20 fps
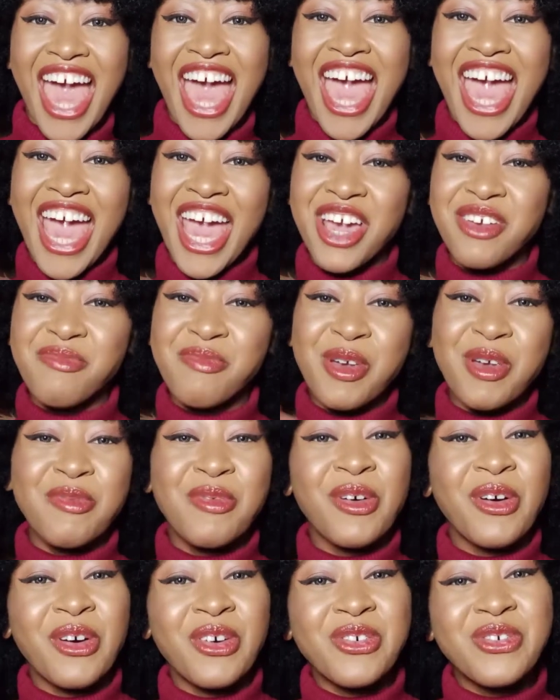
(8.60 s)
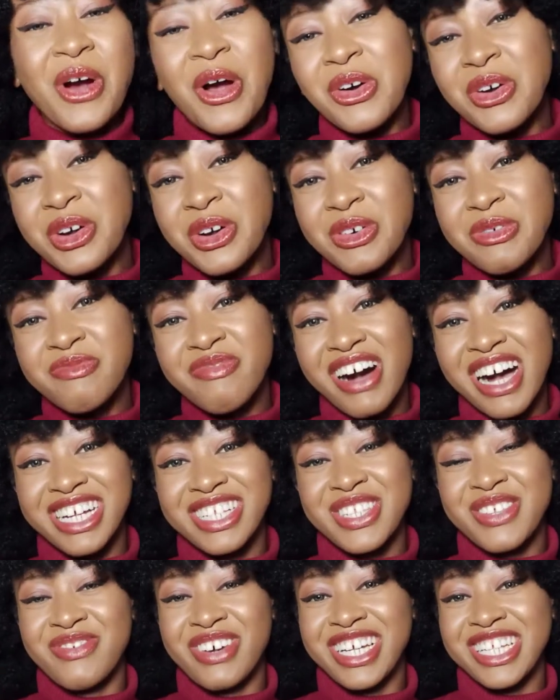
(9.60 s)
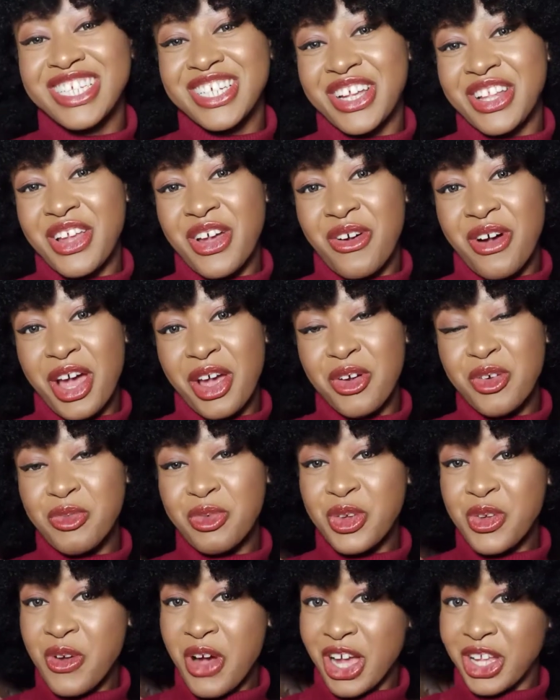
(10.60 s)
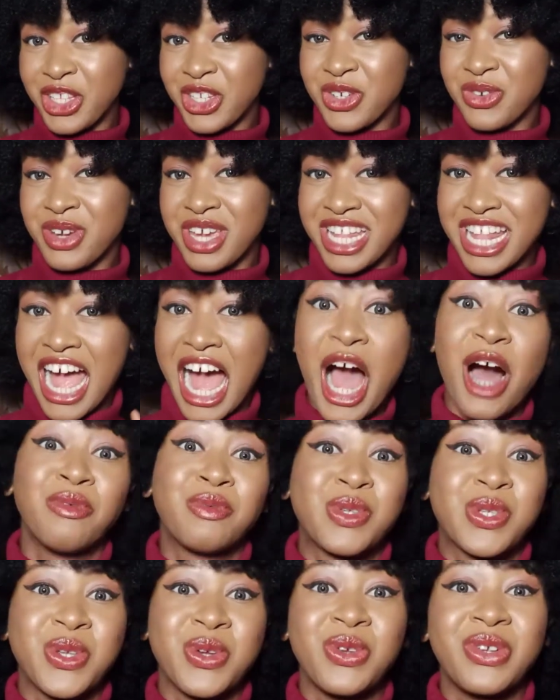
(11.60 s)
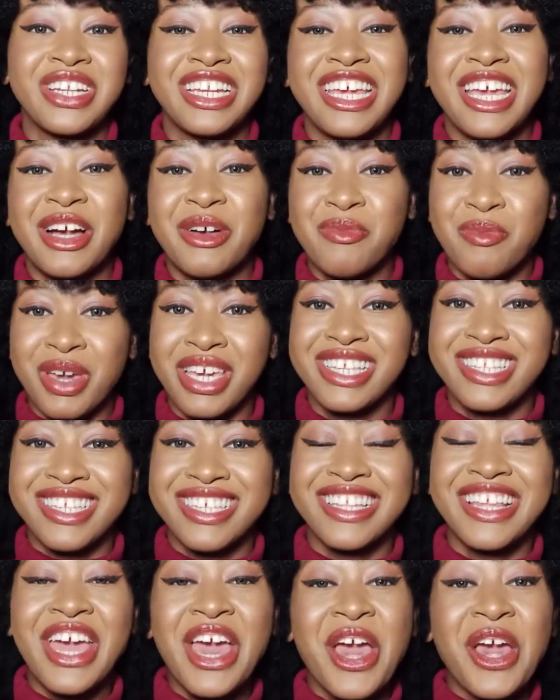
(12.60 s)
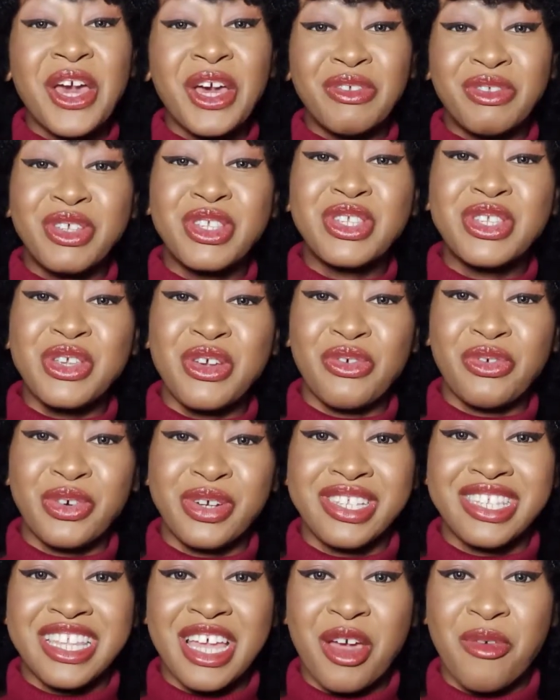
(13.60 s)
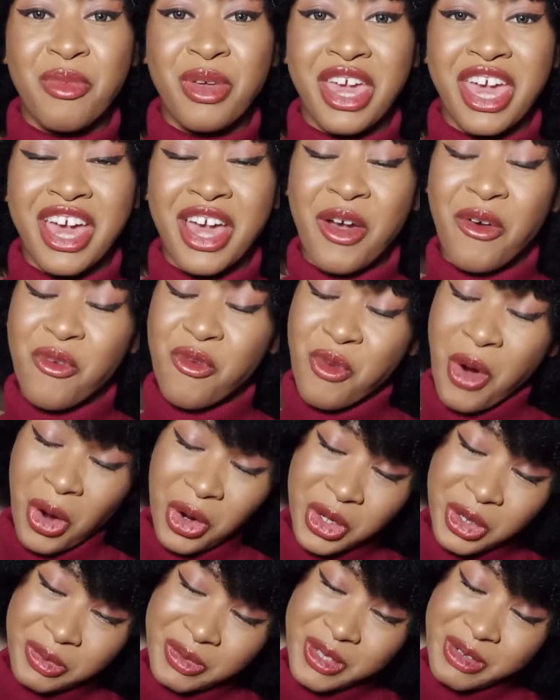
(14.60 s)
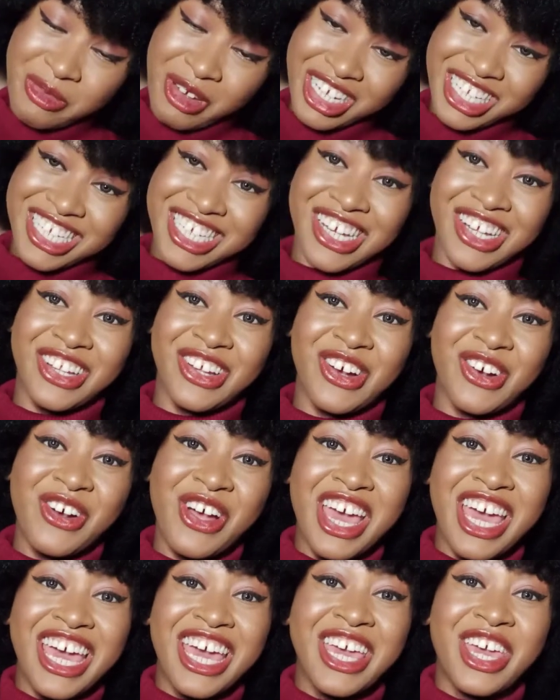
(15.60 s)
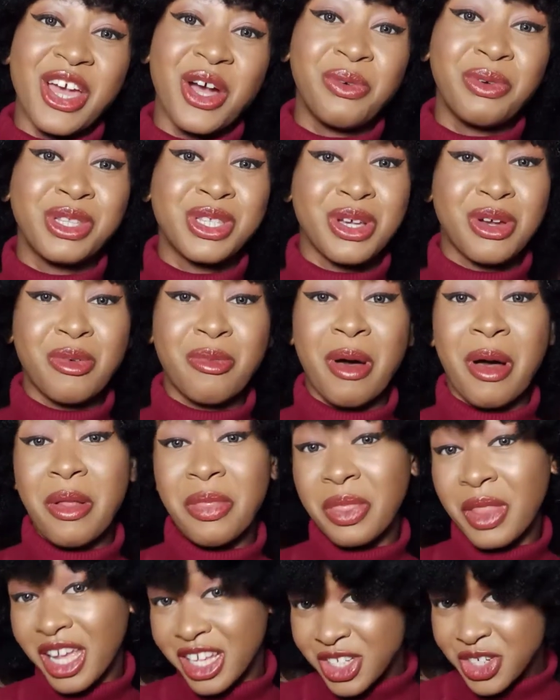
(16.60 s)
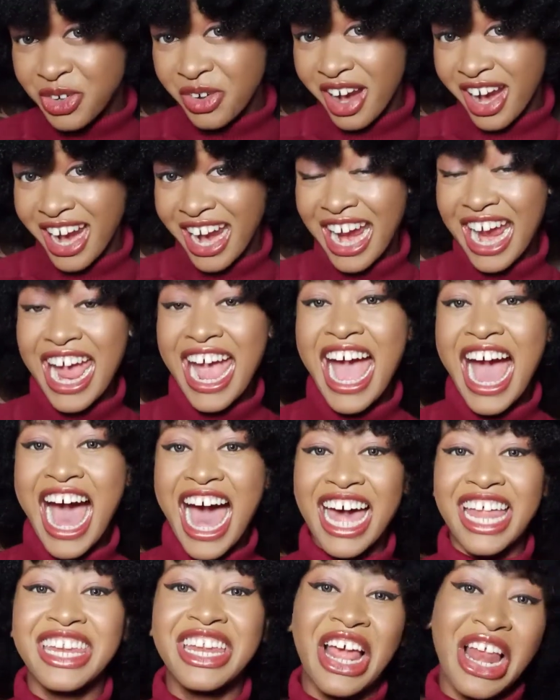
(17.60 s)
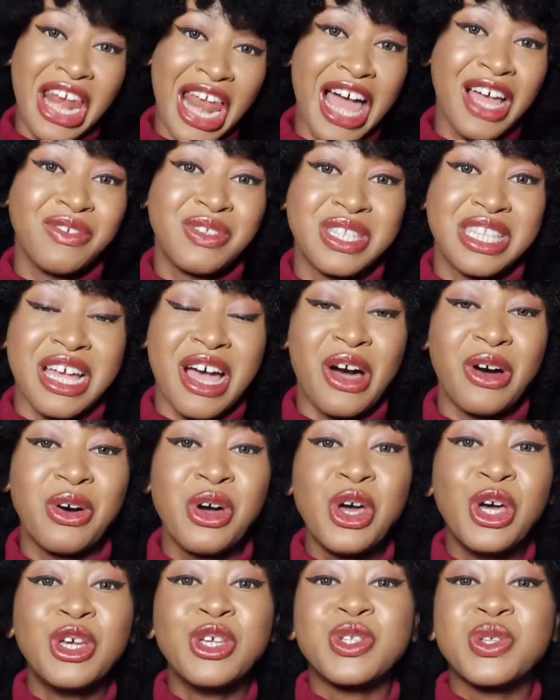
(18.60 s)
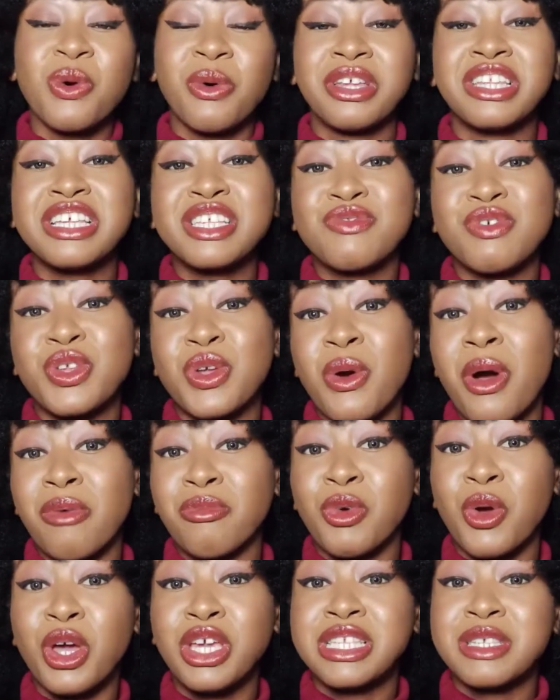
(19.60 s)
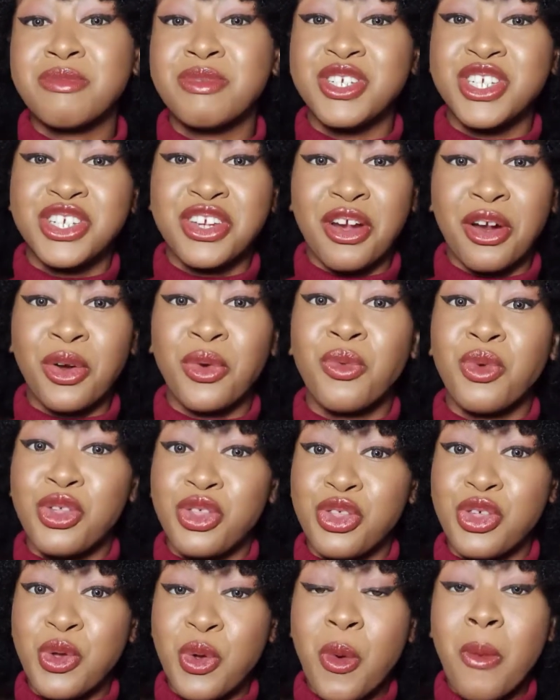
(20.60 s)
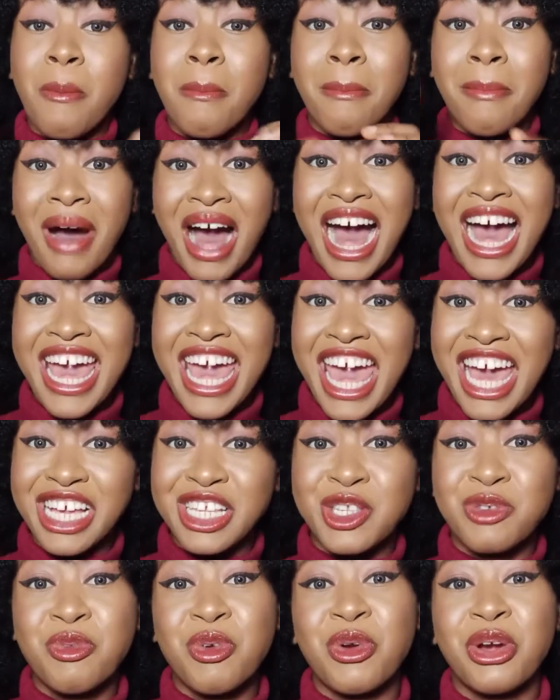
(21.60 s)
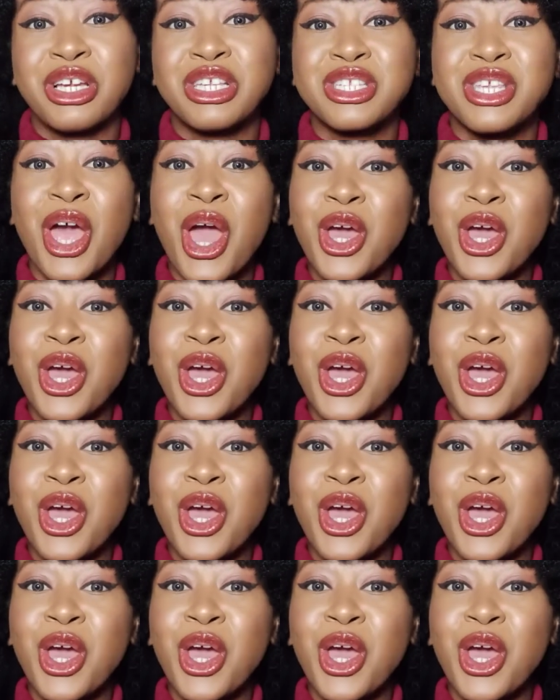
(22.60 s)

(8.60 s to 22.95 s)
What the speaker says: Hey people, welcome back to my channel. I hope you are doing absolutely amazing. If this is your first time here, welcome to my channel. Here we talk about natural hair and lifestyle. So in this video, I'm going to be sharing with you my experience